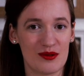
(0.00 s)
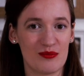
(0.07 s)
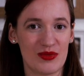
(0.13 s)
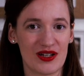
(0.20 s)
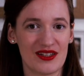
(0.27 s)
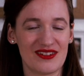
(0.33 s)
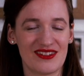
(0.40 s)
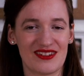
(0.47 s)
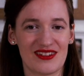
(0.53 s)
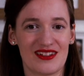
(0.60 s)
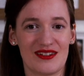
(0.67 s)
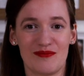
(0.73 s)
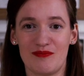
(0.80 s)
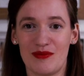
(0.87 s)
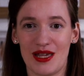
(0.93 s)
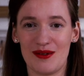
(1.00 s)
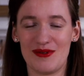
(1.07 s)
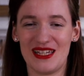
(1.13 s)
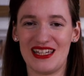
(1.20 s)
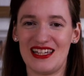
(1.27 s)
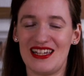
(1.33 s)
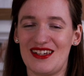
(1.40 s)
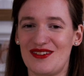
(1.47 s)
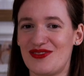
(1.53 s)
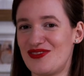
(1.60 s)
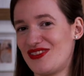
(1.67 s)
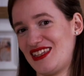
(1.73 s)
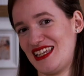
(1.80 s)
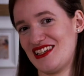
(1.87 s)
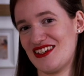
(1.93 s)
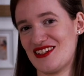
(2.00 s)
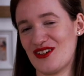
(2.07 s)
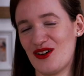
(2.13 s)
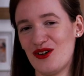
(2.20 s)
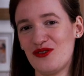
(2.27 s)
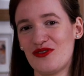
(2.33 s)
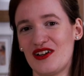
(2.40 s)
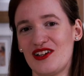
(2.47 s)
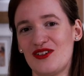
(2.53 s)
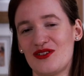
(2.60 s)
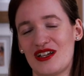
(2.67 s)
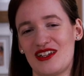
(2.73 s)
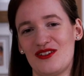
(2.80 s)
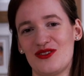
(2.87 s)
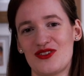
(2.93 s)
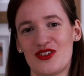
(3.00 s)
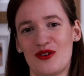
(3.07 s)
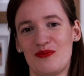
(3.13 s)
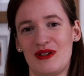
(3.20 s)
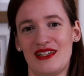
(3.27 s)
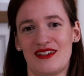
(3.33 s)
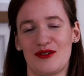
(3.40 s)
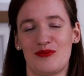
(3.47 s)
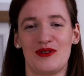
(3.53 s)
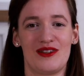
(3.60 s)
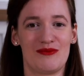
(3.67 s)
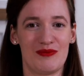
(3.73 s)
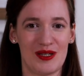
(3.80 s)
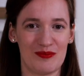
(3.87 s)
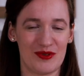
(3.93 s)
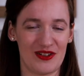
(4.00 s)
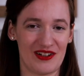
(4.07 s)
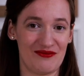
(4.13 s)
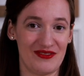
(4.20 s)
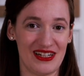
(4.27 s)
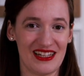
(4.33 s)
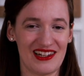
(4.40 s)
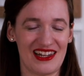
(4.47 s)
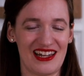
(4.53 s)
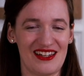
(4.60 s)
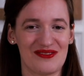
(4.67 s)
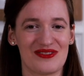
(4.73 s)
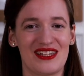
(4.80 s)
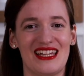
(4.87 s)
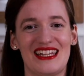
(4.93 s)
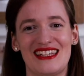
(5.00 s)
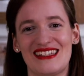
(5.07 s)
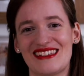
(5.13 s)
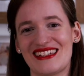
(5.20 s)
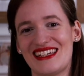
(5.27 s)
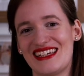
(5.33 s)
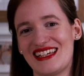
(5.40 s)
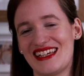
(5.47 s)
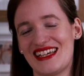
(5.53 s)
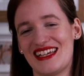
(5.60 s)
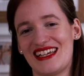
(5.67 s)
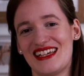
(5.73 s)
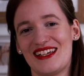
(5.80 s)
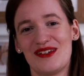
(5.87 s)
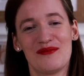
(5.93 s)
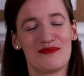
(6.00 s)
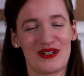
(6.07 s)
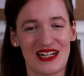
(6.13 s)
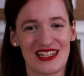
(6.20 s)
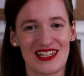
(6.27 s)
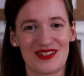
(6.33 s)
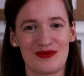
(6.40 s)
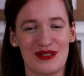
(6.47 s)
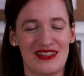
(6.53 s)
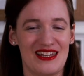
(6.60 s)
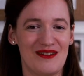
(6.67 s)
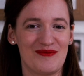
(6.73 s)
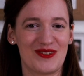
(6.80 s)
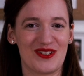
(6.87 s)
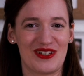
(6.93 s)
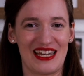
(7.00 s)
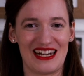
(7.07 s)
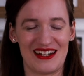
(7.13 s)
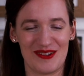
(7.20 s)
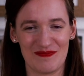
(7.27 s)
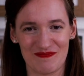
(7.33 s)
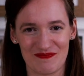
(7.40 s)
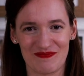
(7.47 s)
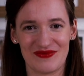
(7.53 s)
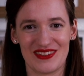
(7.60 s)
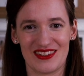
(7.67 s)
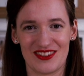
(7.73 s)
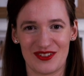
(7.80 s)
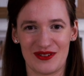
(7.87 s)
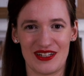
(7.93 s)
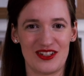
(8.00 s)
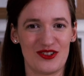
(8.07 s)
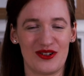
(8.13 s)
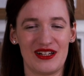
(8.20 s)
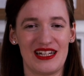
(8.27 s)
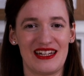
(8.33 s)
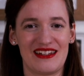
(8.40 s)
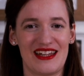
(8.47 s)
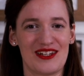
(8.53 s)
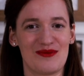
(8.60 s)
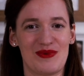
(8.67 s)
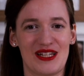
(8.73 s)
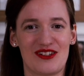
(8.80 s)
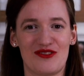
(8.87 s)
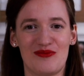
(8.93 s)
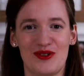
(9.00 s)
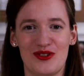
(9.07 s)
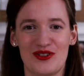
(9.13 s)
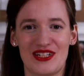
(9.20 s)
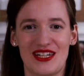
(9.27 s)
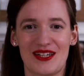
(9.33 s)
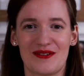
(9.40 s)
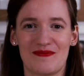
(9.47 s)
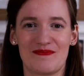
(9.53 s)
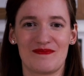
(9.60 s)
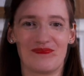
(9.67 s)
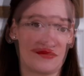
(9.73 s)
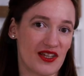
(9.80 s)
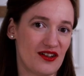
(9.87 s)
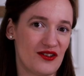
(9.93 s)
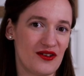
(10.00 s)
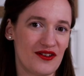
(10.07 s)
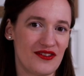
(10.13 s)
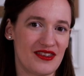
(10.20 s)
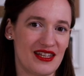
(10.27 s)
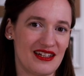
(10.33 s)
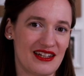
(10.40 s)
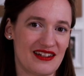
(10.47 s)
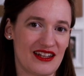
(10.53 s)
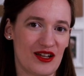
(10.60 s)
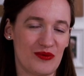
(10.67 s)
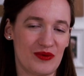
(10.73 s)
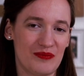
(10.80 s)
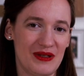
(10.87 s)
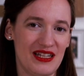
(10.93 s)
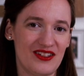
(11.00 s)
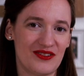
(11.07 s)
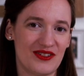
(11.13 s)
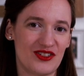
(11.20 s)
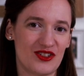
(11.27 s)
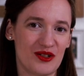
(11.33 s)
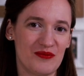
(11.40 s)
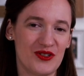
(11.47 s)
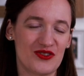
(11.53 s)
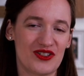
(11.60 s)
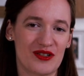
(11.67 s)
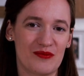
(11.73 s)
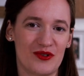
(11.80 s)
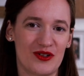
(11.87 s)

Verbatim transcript: But maybe if this is over, you can also meet up with people in real life and practice with them together to enjoy that aspect of music. Another thing that helps me to enjoy music